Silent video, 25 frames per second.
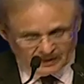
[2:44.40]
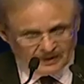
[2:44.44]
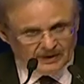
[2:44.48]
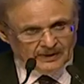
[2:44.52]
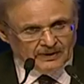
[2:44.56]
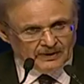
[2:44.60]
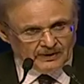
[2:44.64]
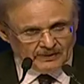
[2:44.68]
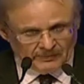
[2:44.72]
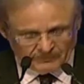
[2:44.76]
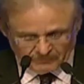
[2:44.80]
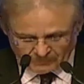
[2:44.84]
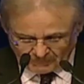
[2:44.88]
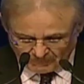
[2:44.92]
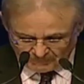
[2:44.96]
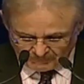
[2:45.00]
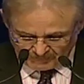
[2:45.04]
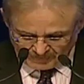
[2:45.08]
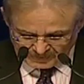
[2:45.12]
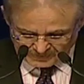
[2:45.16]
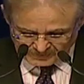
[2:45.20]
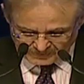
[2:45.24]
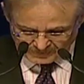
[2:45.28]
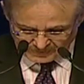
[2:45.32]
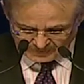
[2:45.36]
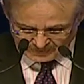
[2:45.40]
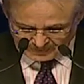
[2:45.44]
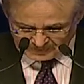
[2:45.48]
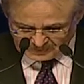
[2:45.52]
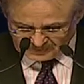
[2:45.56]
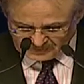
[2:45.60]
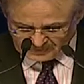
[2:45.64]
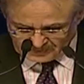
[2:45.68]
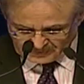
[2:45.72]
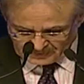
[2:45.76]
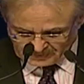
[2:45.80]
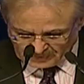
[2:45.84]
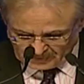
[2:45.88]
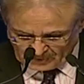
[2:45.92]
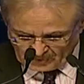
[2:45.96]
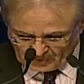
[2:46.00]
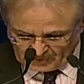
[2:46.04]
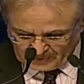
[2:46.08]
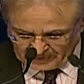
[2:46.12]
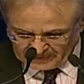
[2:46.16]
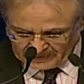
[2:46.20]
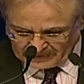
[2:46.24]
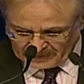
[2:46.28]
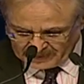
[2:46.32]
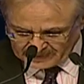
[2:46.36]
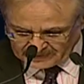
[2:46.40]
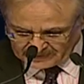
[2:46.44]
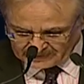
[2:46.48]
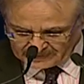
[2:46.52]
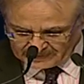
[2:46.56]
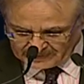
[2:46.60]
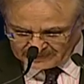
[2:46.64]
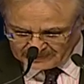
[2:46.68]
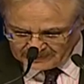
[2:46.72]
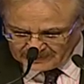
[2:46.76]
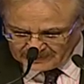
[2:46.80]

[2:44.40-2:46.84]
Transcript: from Messrs. Deloitte Haskins